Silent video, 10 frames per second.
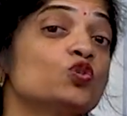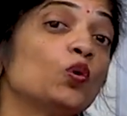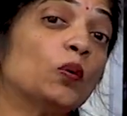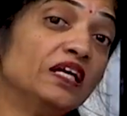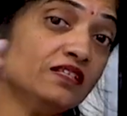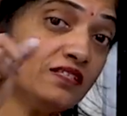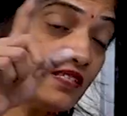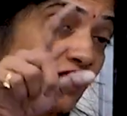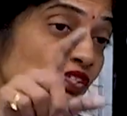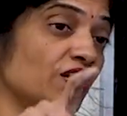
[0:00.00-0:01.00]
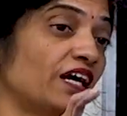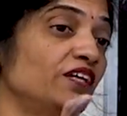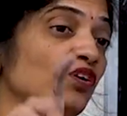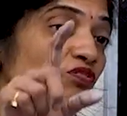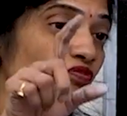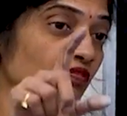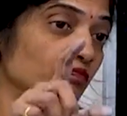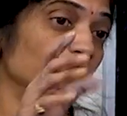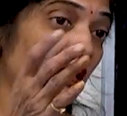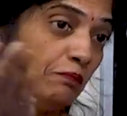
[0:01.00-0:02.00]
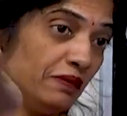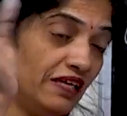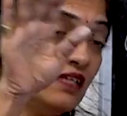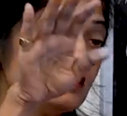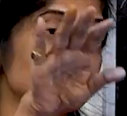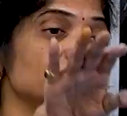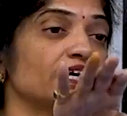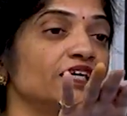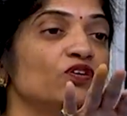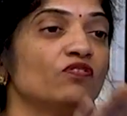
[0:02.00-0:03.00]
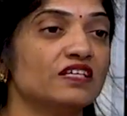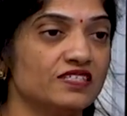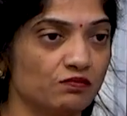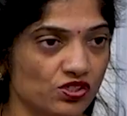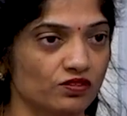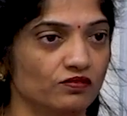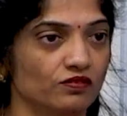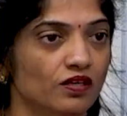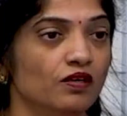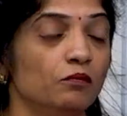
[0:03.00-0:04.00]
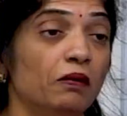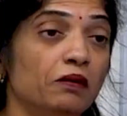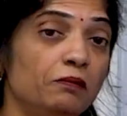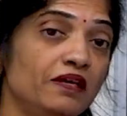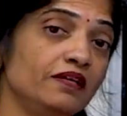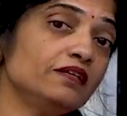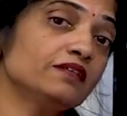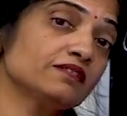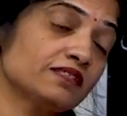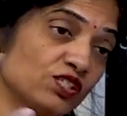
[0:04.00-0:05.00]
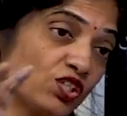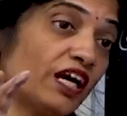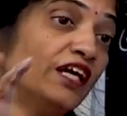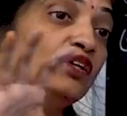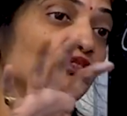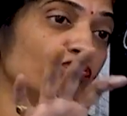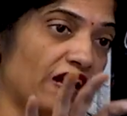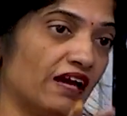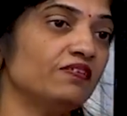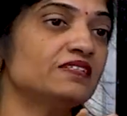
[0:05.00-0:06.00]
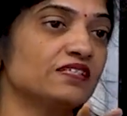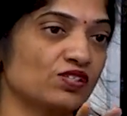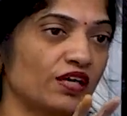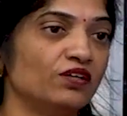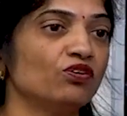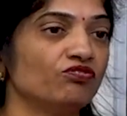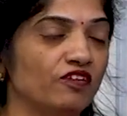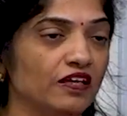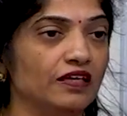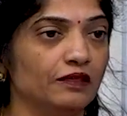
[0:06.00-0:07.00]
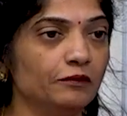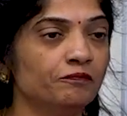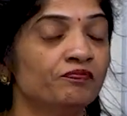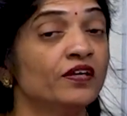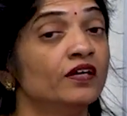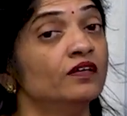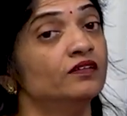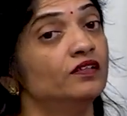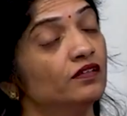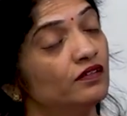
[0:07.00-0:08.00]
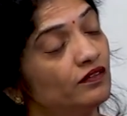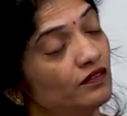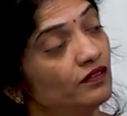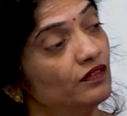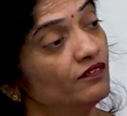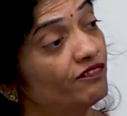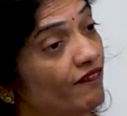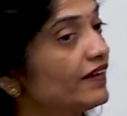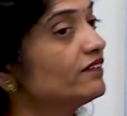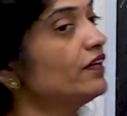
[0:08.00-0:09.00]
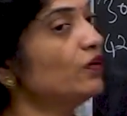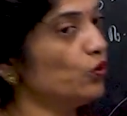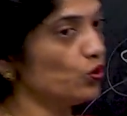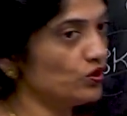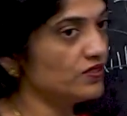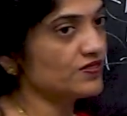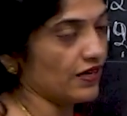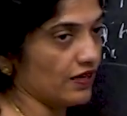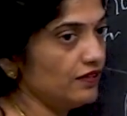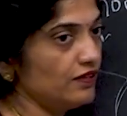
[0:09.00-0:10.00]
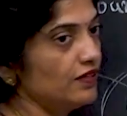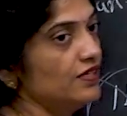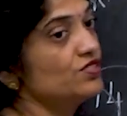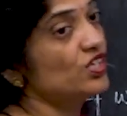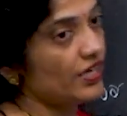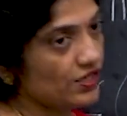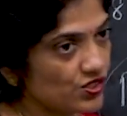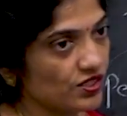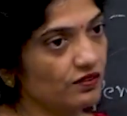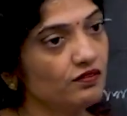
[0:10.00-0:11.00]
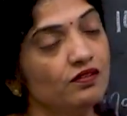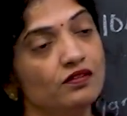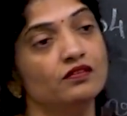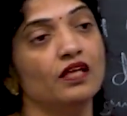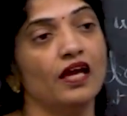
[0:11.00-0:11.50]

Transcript: So in such kind of, by being such kind of assumption, by being such kind of having such kind of feeling, the factory owners are changing the